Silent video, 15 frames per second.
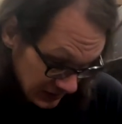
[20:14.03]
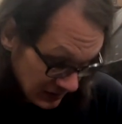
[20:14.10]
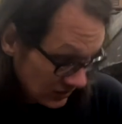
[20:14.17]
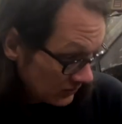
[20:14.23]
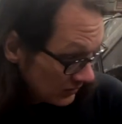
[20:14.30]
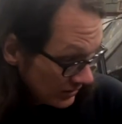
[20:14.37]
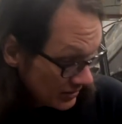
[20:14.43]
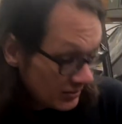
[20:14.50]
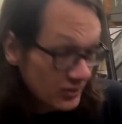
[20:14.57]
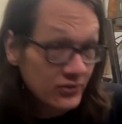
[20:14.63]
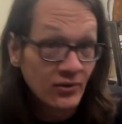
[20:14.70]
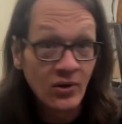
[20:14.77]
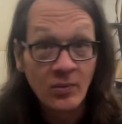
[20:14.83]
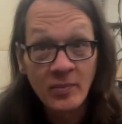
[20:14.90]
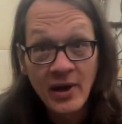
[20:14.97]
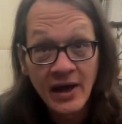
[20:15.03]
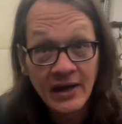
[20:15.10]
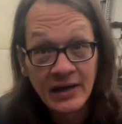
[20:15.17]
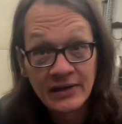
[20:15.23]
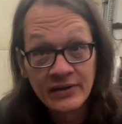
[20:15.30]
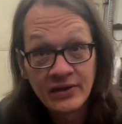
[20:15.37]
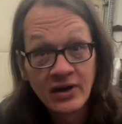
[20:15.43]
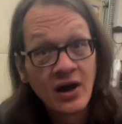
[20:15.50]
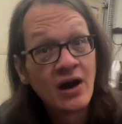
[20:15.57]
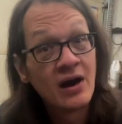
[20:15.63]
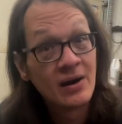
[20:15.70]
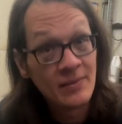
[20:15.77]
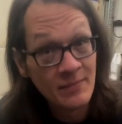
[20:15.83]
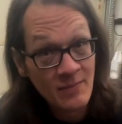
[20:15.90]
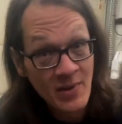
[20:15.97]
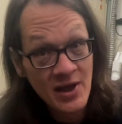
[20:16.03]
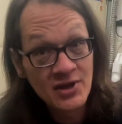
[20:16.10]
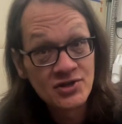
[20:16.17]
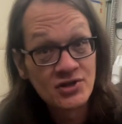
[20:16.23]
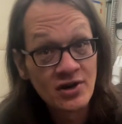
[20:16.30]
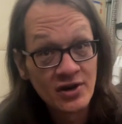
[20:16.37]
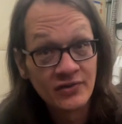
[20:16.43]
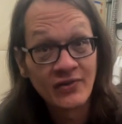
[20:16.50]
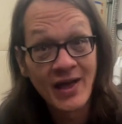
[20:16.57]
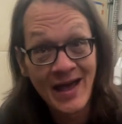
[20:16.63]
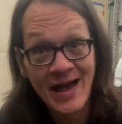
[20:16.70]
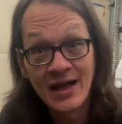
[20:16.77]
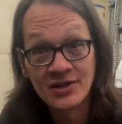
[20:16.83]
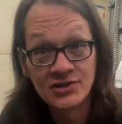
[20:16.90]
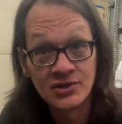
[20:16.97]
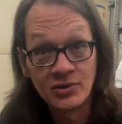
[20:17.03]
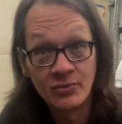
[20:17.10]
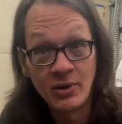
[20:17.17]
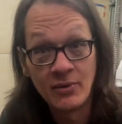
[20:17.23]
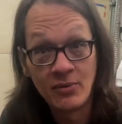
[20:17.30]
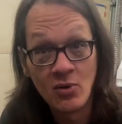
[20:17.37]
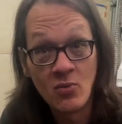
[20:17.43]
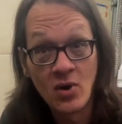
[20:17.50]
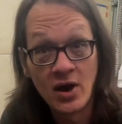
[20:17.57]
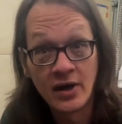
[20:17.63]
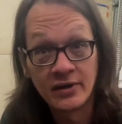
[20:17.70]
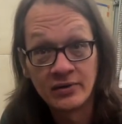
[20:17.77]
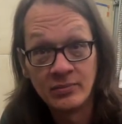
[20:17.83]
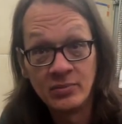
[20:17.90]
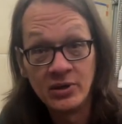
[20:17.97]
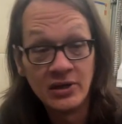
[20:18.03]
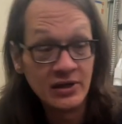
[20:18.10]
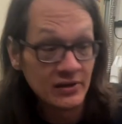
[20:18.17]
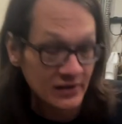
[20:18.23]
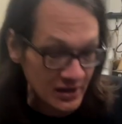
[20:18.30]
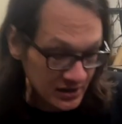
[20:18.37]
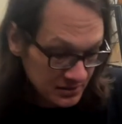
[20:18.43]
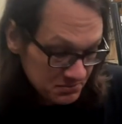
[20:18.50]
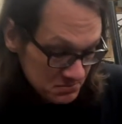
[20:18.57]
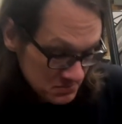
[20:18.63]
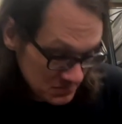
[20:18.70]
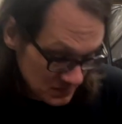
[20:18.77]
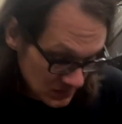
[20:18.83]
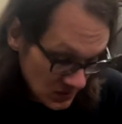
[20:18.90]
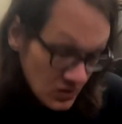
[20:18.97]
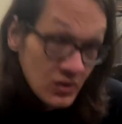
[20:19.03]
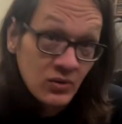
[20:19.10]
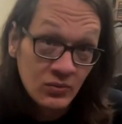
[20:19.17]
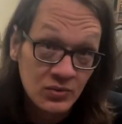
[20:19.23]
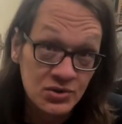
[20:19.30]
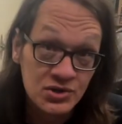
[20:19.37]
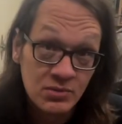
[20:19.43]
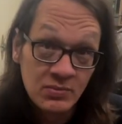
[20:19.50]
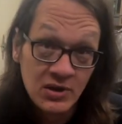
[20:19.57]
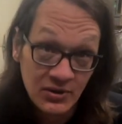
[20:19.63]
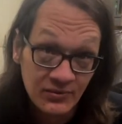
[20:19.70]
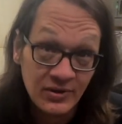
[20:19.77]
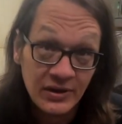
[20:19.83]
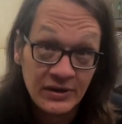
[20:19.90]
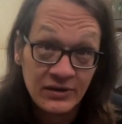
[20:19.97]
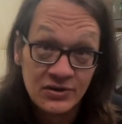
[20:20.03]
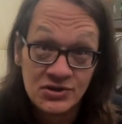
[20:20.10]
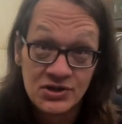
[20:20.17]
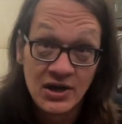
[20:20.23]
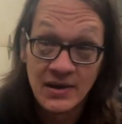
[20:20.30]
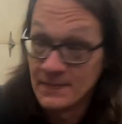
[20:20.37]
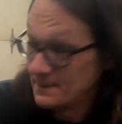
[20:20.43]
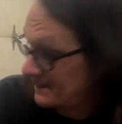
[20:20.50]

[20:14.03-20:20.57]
we'll throw it back on the car, make sure it's actually the way we want it to be, and then we should be in really good shape.